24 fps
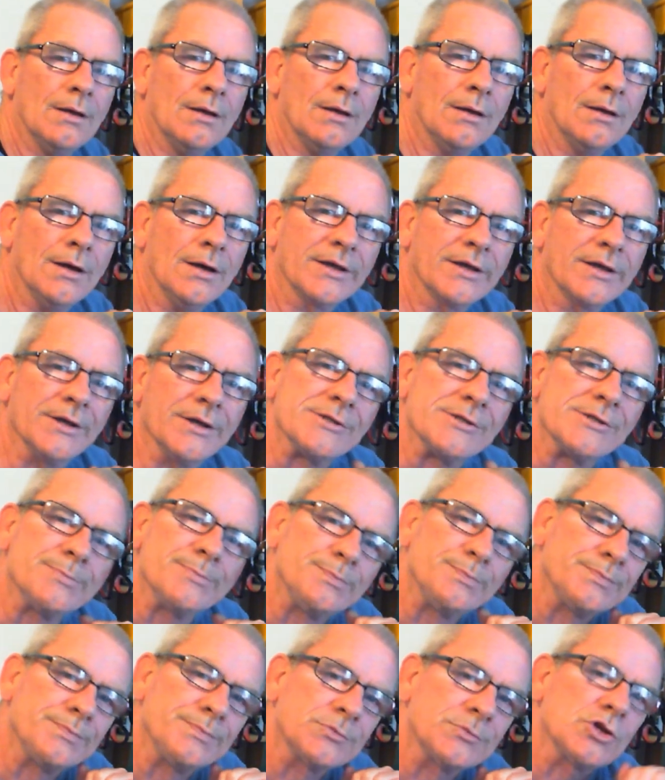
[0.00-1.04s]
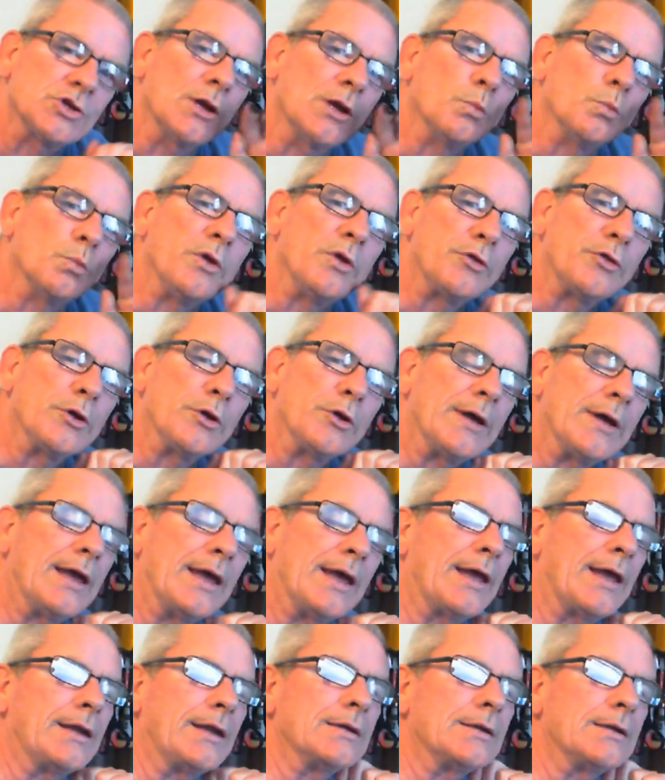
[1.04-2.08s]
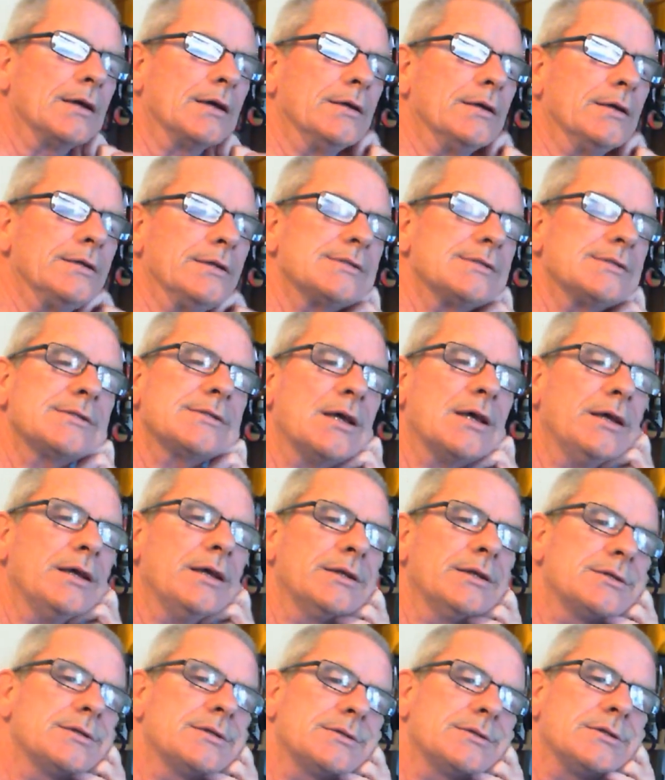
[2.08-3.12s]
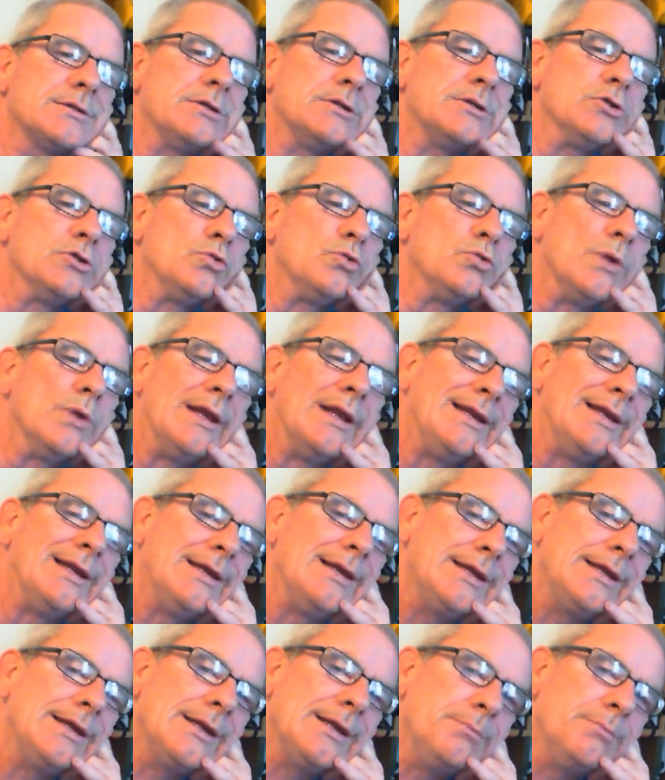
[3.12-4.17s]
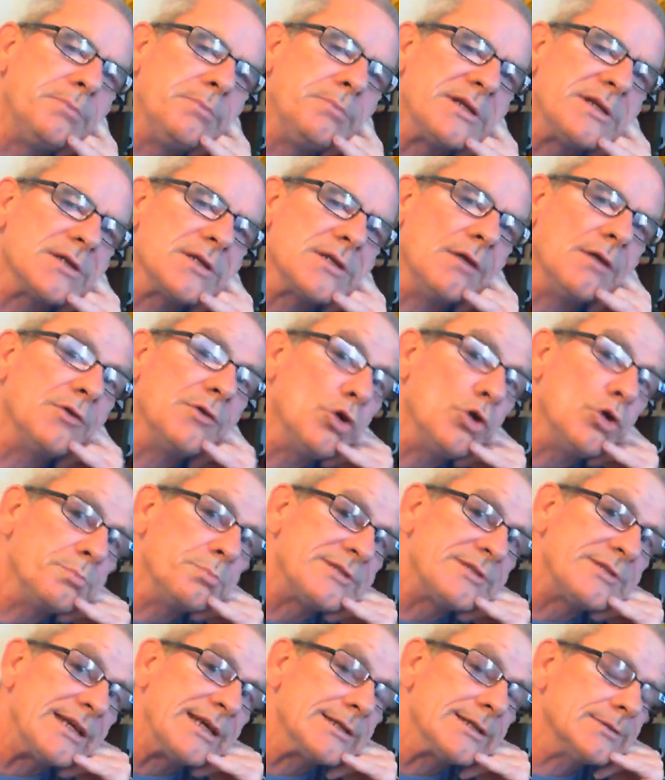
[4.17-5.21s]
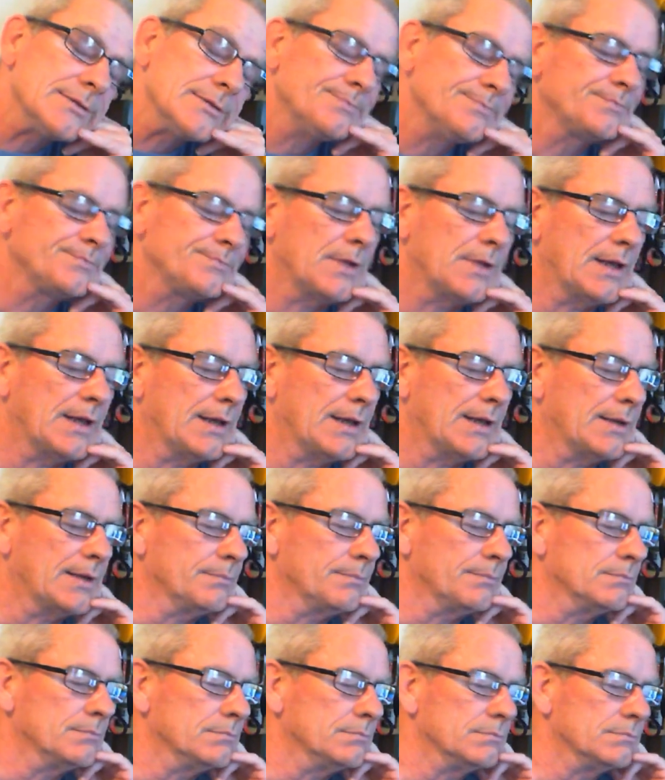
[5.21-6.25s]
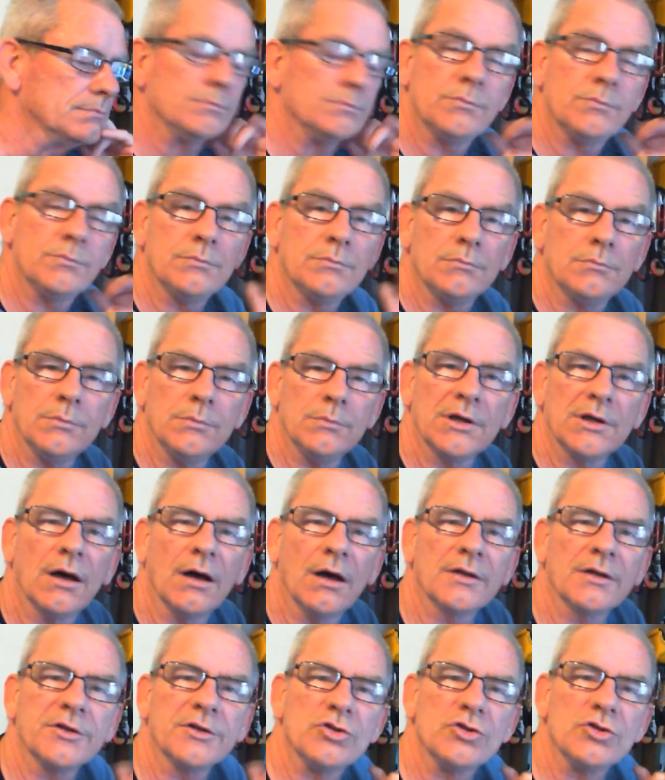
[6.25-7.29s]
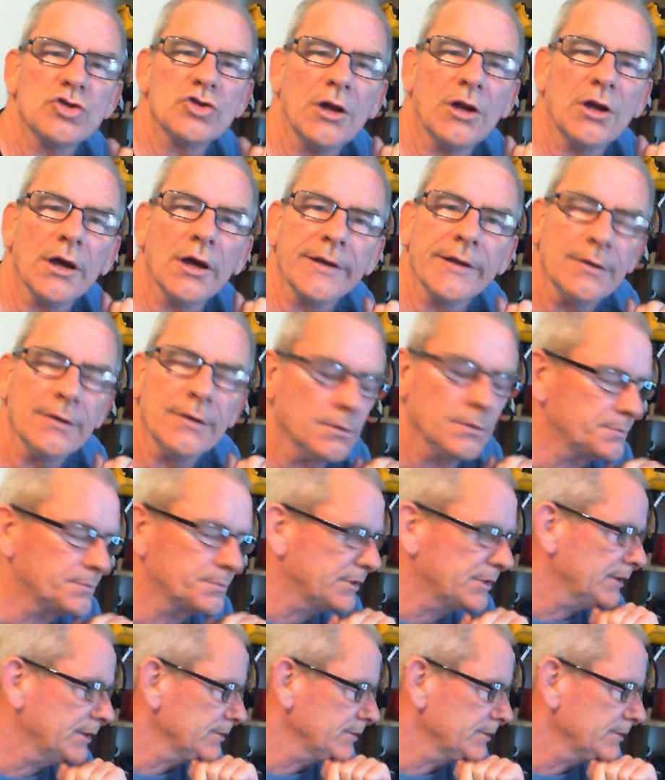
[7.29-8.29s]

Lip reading: Hi guys, John with you, and I decided to do a little bit of an update. We call it the July update,